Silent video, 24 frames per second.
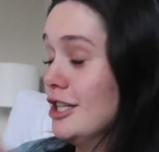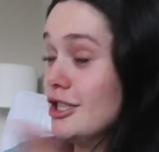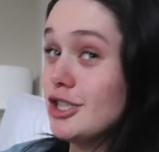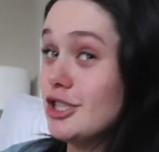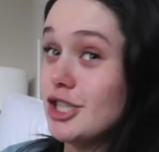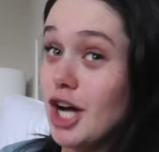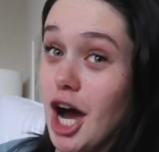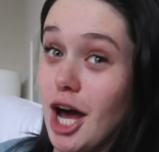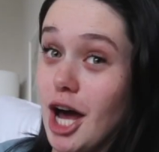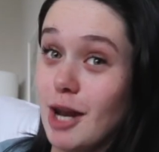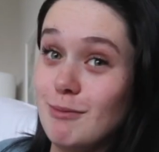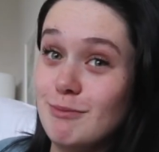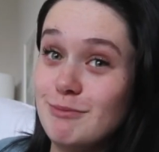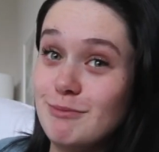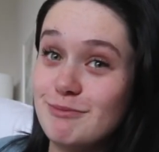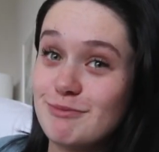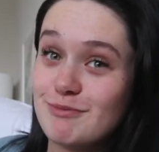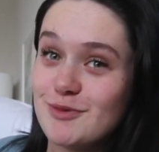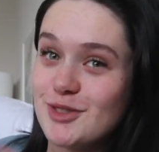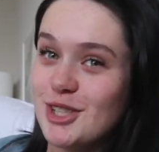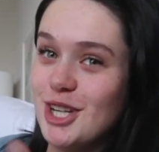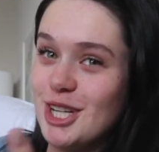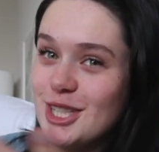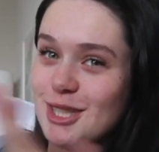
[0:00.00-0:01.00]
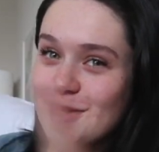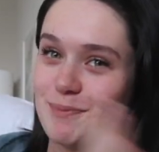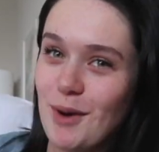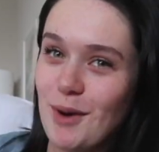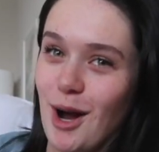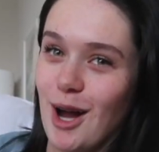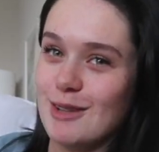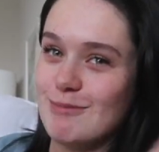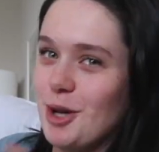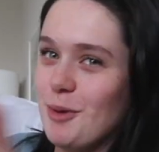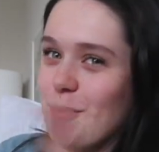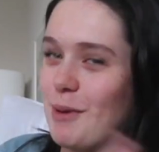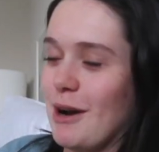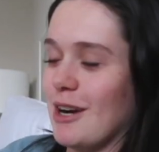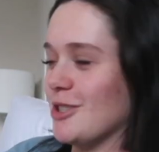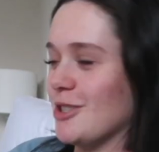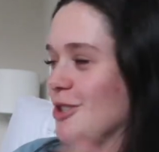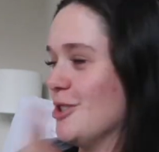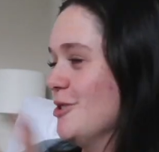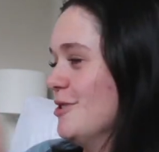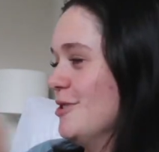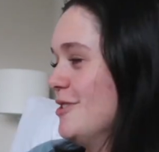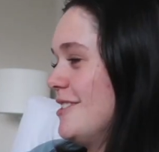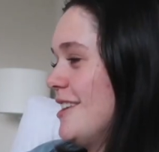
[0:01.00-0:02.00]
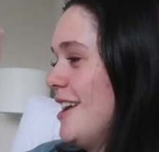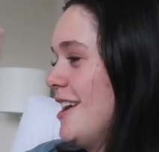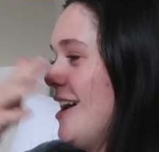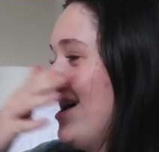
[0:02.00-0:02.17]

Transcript: Done, just bought 2 pair of shoes.